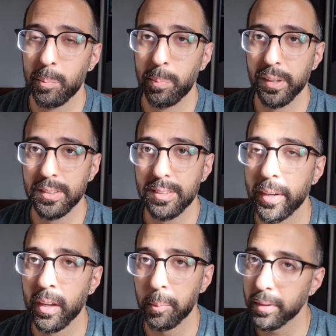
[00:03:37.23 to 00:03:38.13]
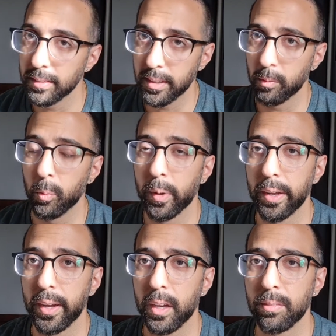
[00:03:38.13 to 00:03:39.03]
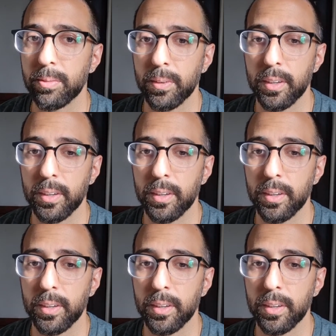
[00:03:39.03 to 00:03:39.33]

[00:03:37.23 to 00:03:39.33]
But right now I'm content with what I have.